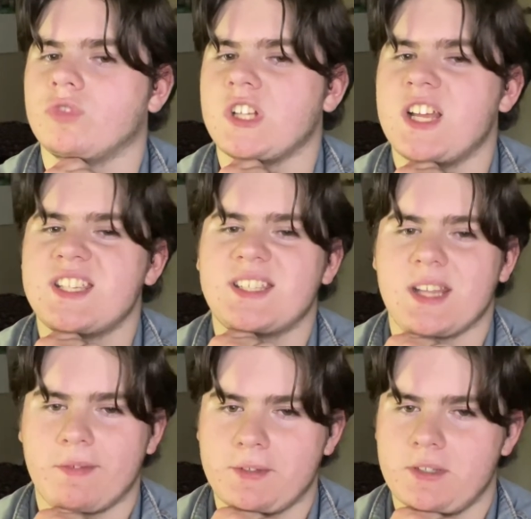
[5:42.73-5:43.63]
a
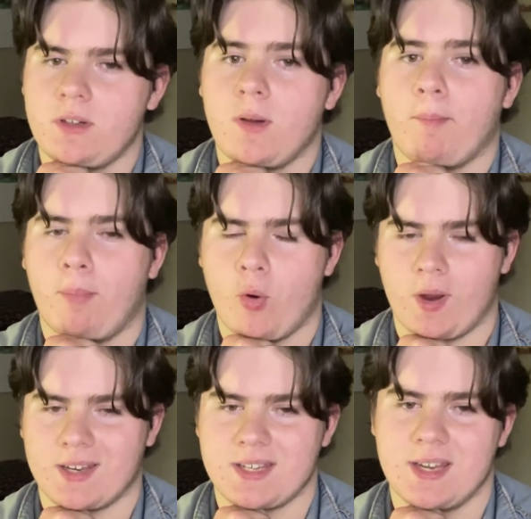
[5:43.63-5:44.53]

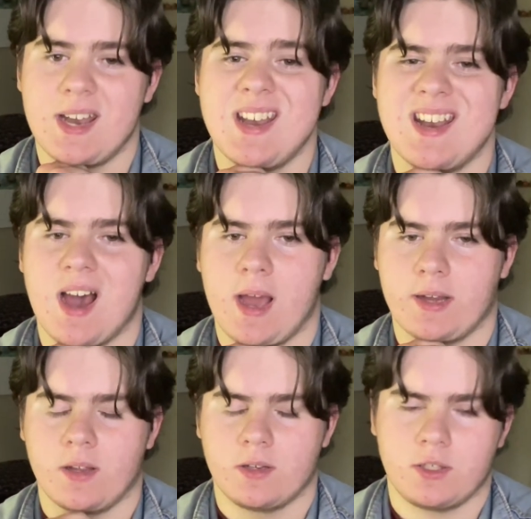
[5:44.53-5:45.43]

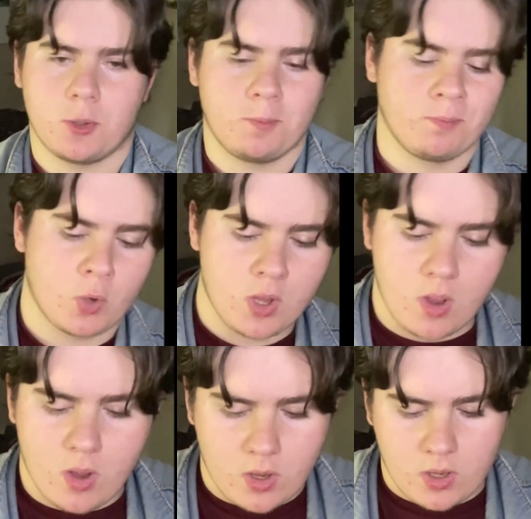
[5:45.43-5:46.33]
7.9. Deal.
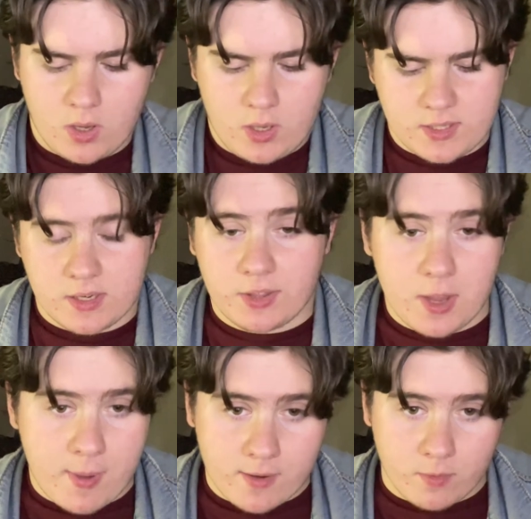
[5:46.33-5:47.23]
It's not
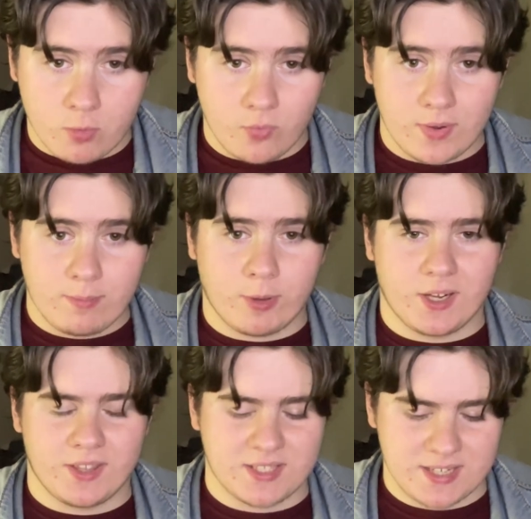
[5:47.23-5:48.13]
that bad of a movie,
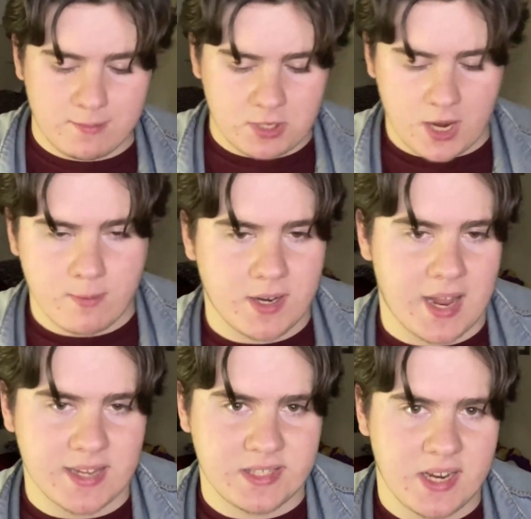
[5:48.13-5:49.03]
but in the same time, it
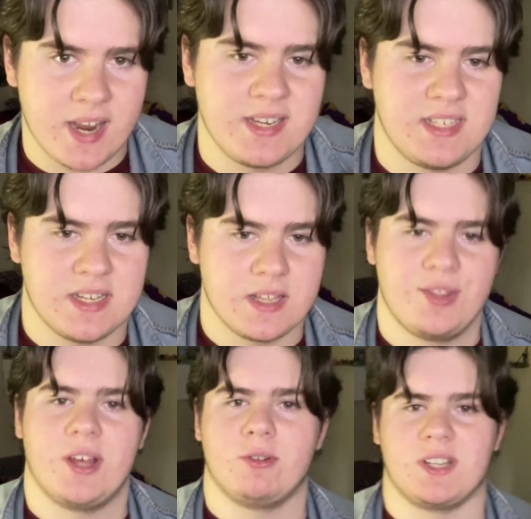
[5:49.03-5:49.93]
has the idea
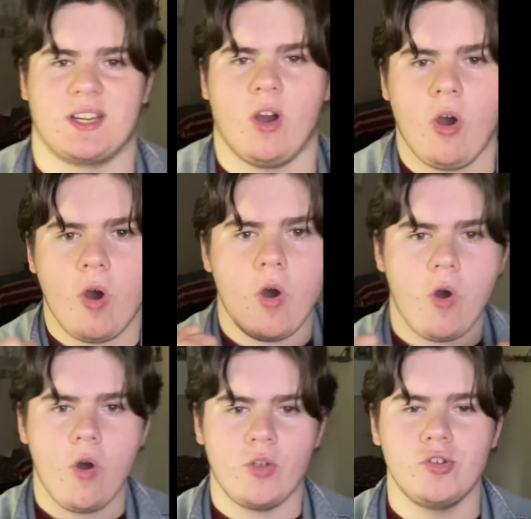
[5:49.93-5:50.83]
that was like,
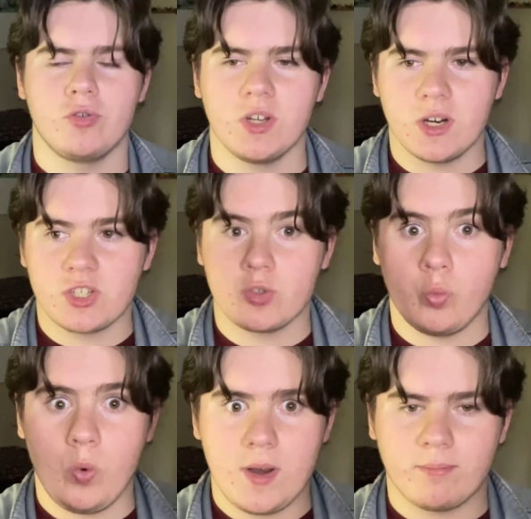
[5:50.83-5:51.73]
oh, you could have just
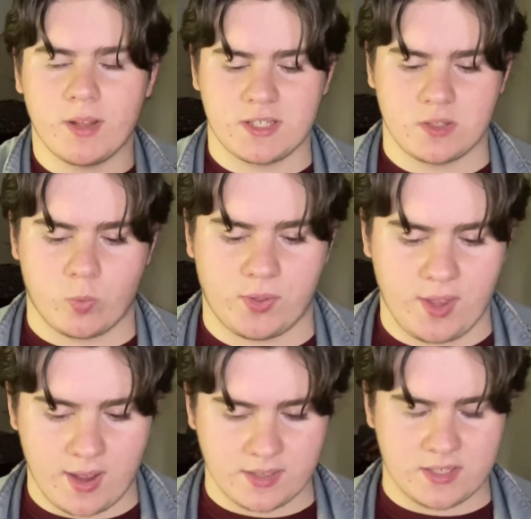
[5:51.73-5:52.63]
went places with the
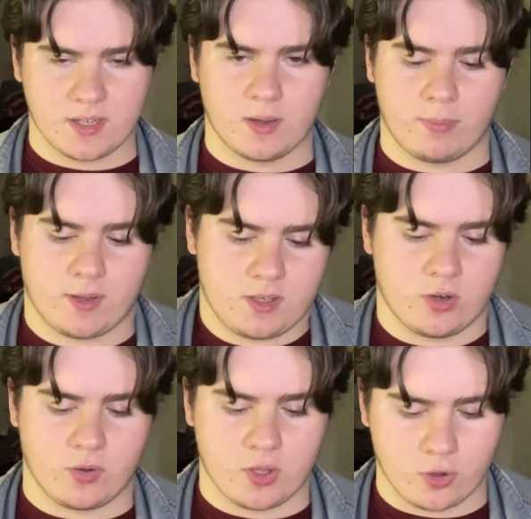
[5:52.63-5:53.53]
idea, but, you
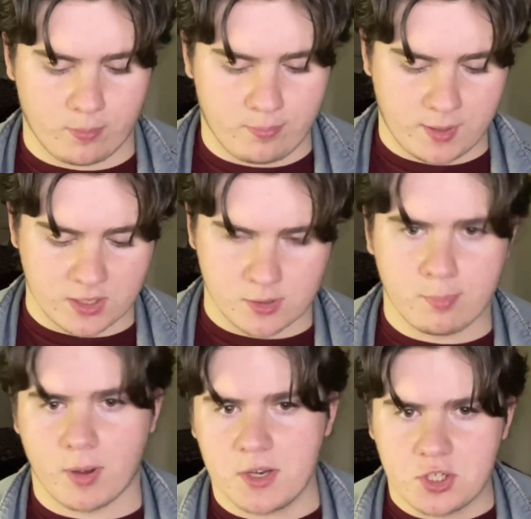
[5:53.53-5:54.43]
know, either because of
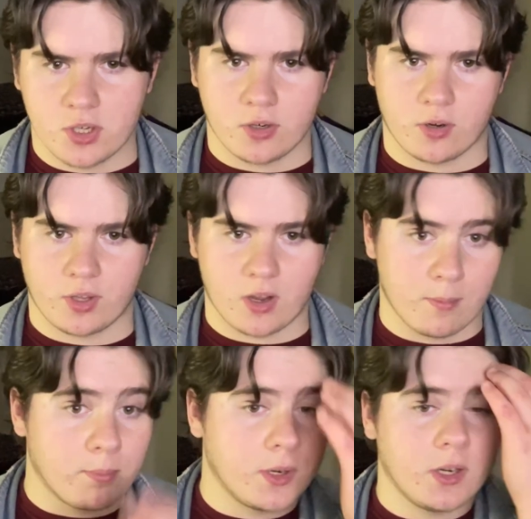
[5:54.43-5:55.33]
budget or the
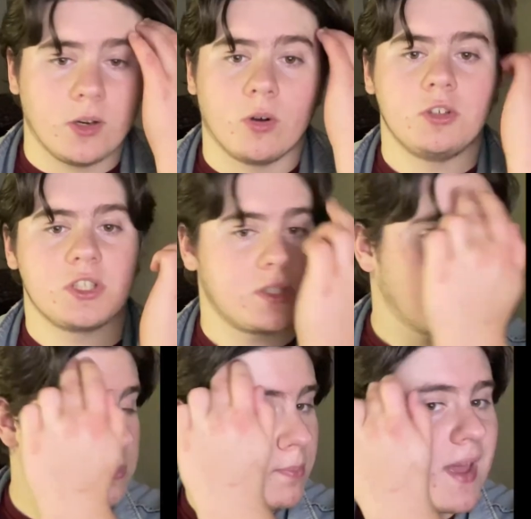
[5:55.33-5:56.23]
company or just
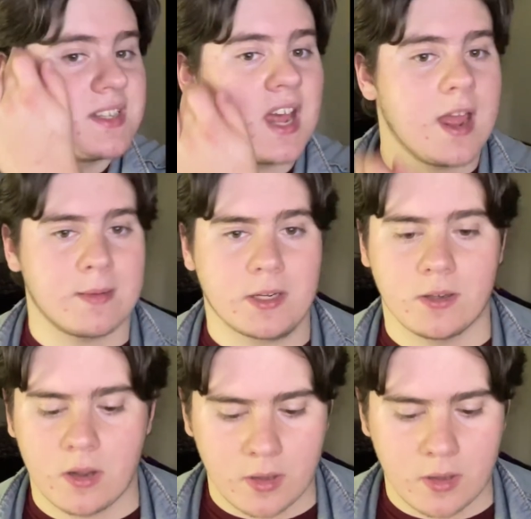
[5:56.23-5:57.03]
bad timing,